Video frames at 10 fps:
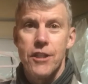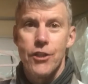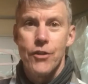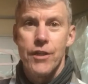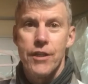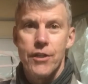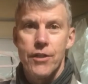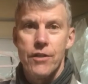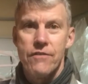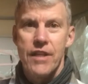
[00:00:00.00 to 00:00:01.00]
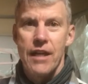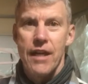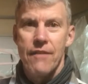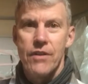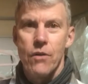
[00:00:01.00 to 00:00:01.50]
a learning curve that I
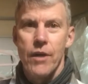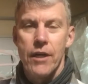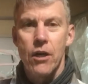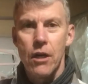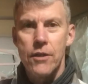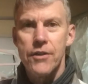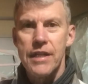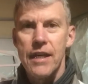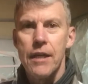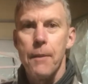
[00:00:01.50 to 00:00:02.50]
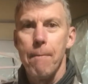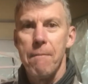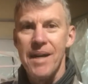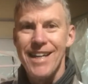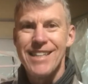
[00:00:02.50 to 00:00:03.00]
haven't quite conquered yet,
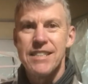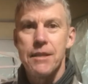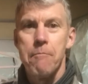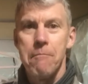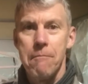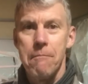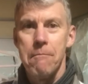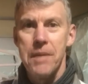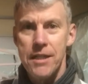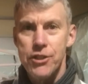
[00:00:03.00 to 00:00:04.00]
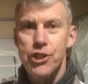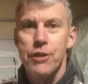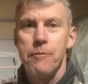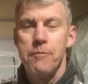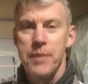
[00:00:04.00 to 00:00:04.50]
but it's a much
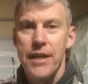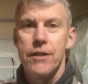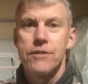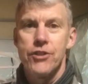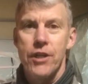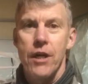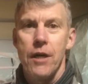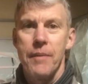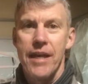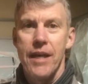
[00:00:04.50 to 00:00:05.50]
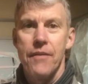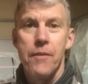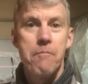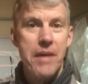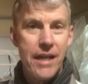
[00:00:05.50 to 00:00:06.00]
better job. And the
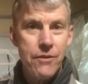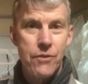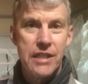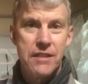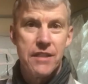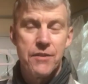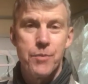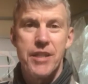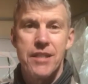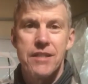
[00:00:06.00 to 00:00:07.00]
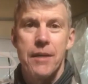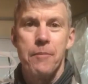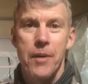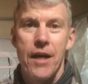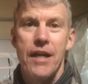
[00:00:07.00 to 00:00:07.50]
main reason is because I
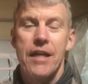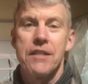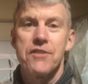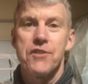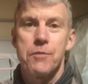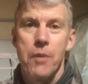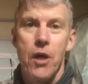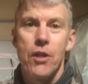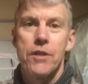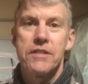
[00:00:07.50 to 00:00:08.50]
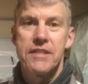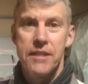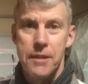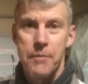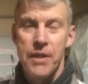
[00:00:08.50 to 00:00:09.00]
bought a smaller
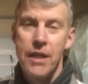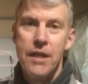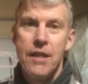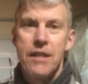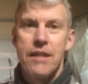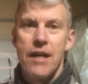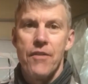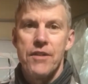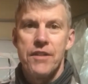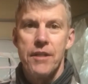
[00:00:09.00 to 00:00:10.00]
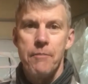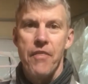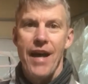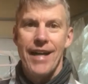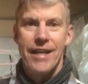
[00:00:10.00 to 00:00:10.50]
tip. Now the tip
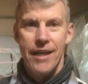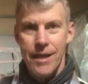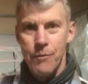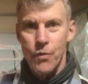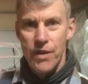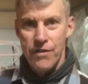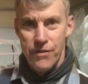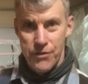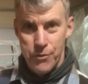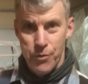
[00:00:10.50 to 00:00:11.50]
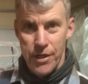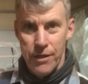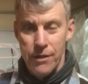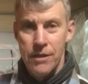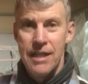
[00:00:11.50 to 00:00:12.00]
that came with the
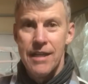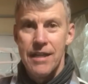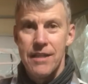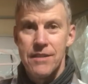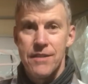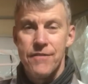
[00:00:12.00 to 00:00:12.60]
sprayer is a